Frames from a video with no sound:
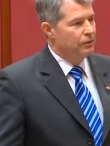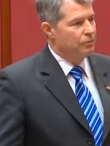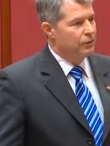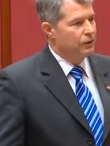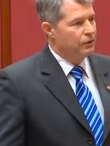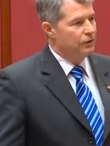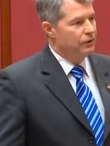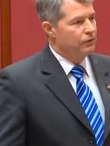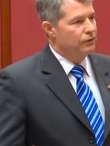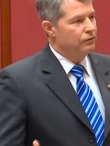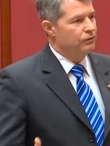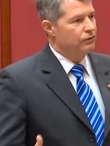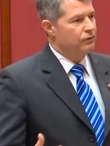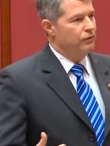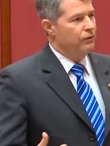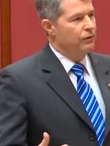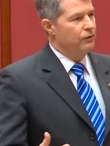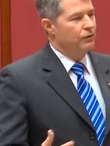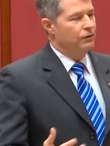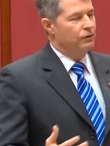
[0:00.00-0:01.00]
but the
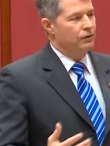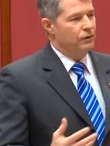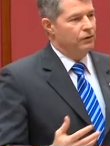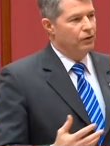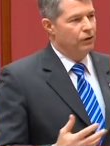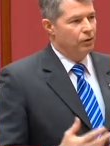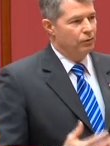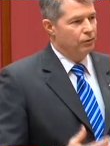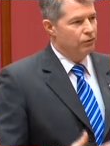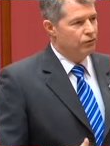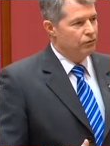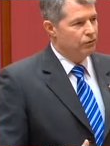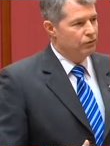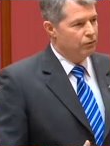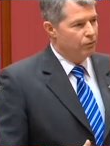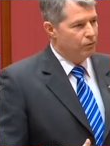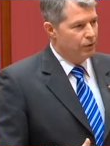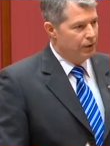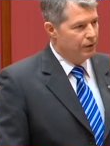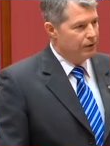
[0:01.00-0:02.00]
concern that the
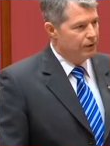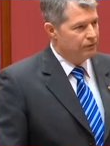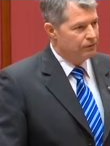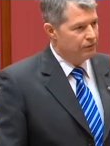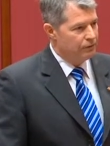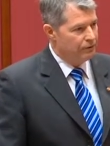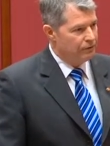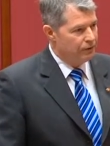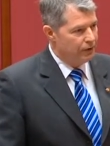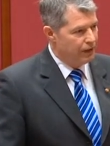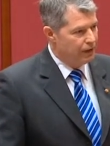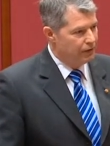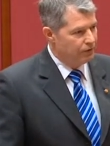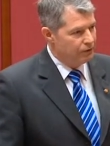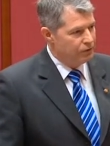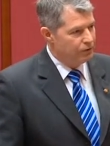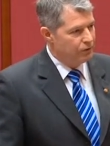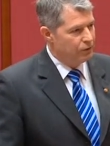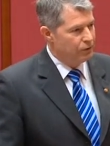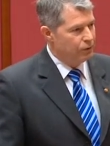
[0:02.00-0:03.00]
coalition raised
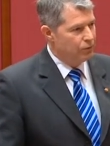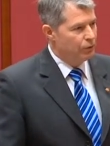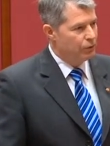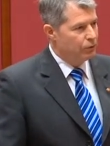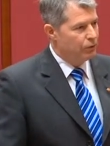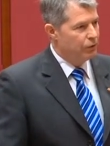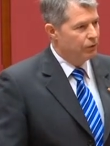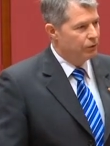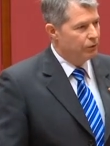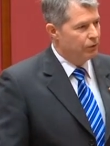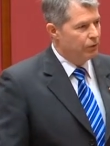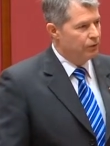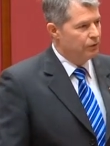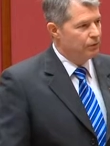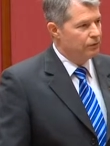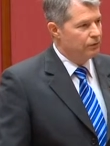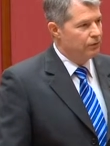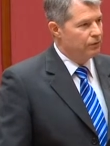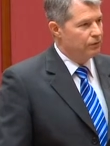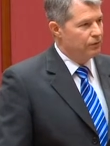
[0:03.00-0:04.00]
last year when we were in,
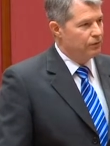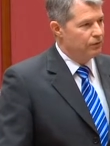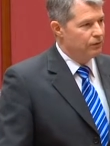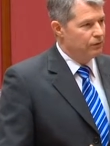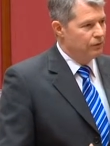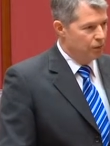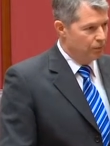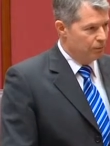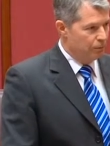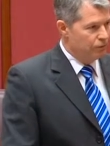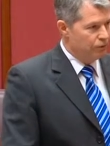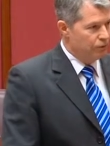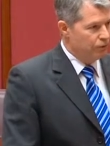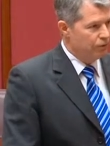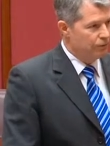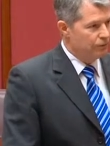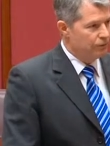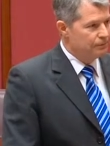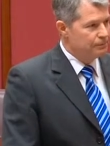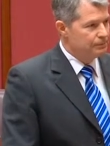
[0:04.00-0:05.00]
opposi in
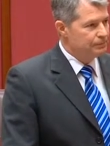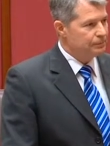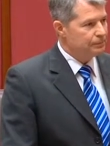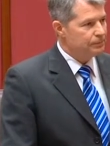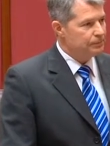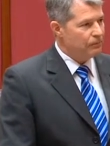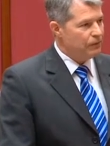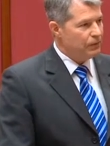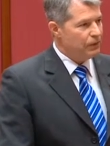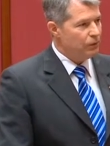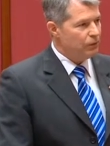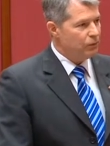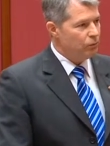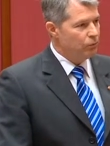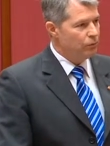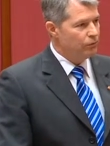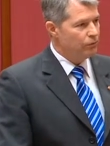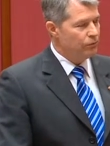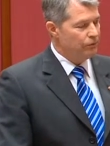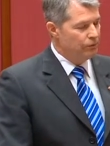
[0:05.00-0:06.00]
opposition
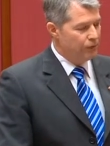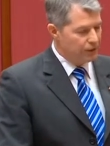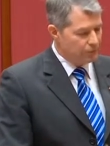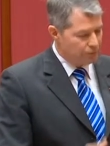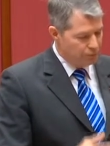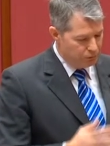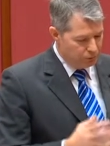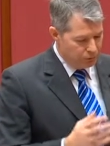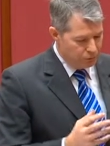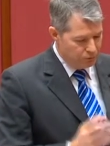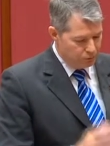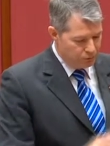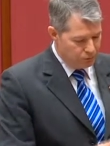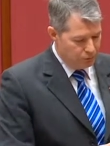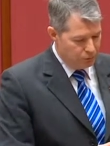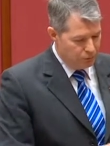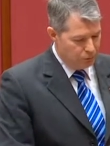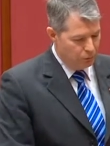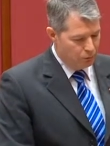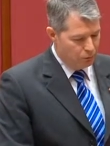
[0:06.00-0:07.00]
was the fact that when
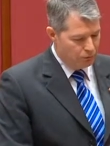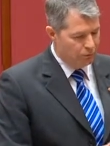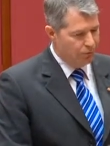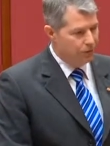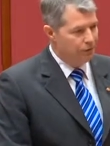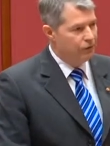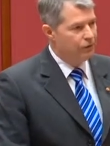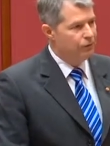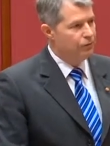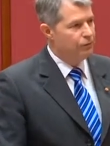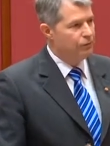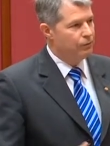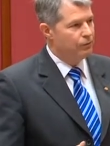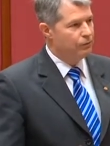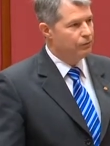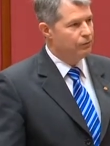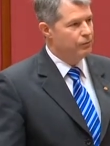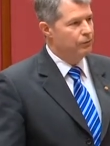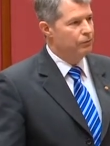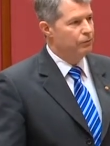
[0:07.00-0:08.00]
Dr Hawke did his
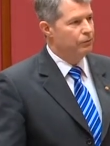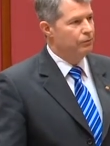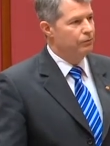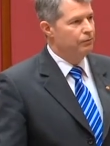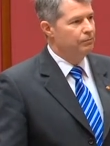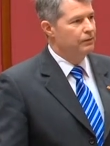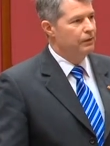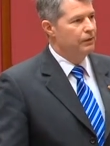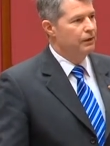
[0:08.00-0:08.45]
review,